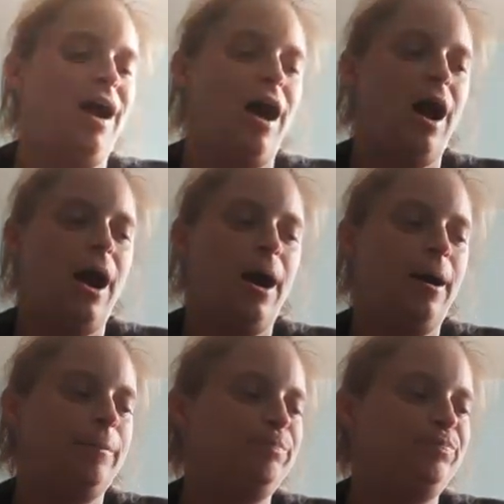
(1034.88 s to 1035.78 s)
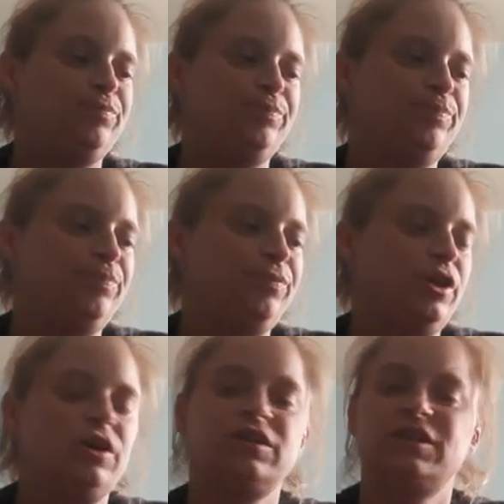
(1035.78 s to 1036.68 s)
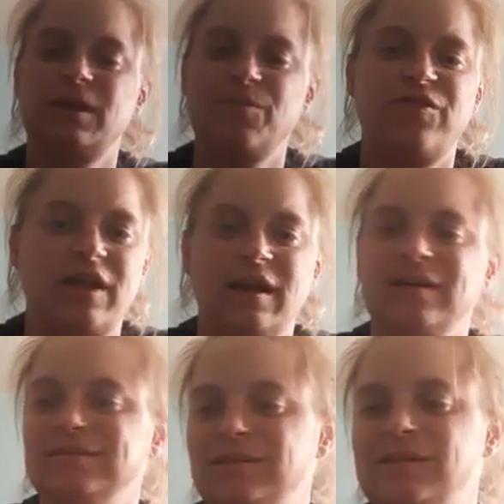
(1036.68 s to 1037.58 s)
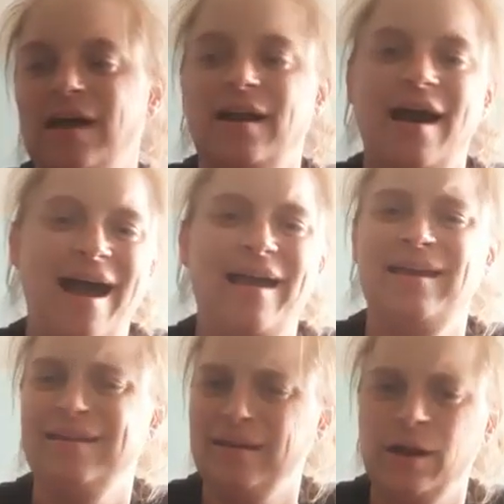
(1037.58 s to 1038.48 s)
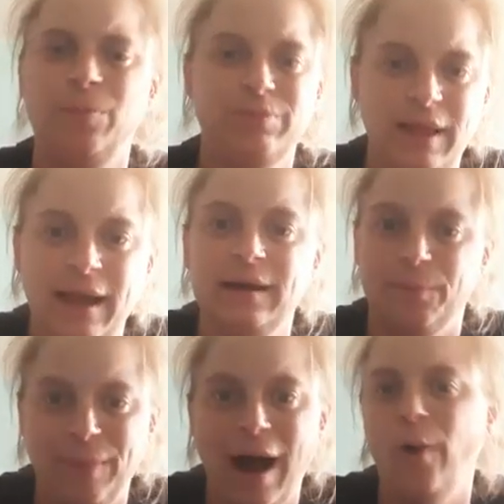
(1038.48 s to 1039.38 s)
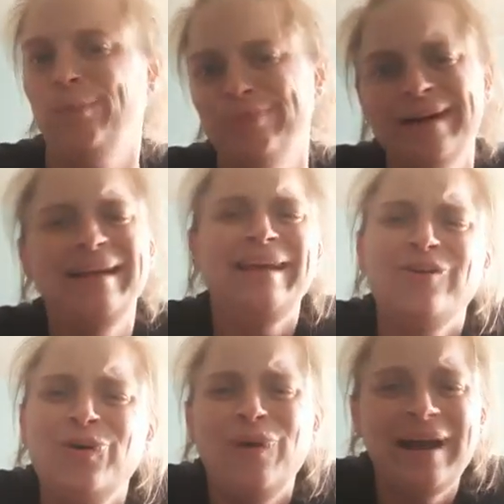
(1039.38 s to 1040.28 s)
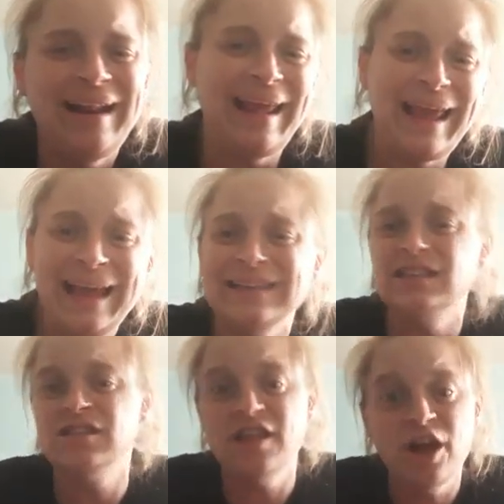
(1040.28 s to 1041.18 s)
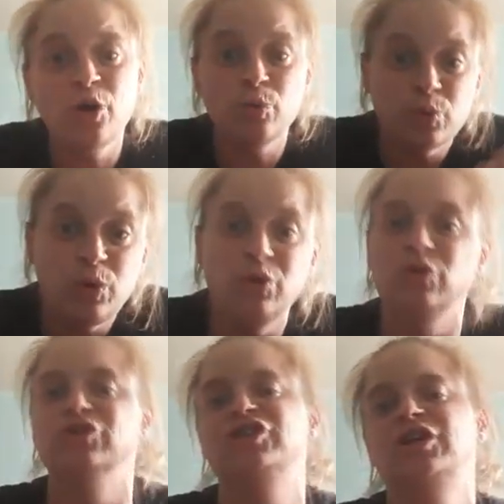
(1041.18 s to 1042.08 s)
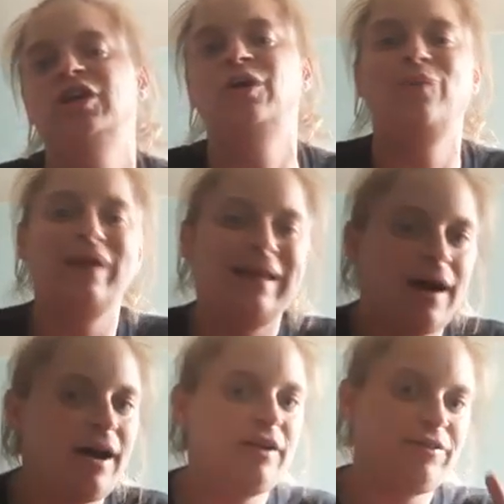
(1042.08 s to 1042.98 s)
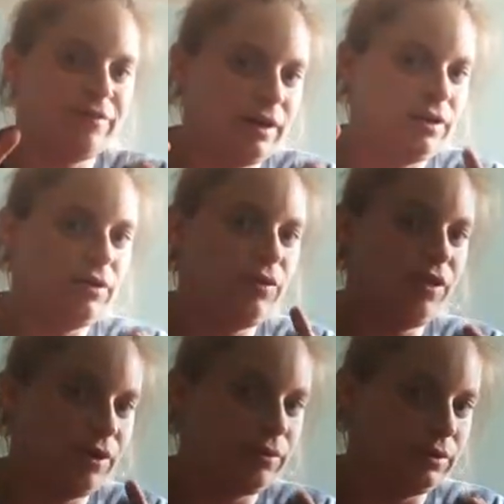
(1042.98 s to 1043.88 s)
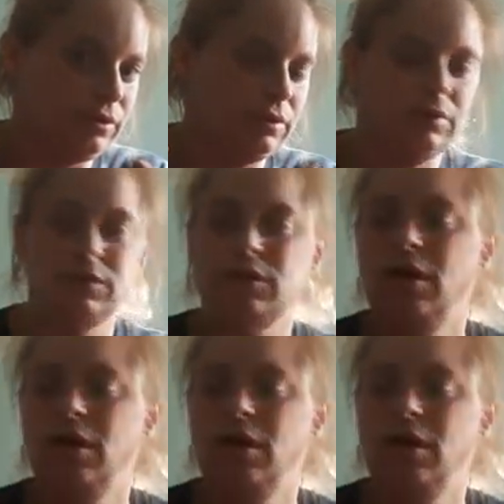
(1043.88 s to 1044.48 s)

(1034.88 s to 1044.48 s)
There are some things that I complain about, but you know what? It's their rules. You know, we gotta follow their rules.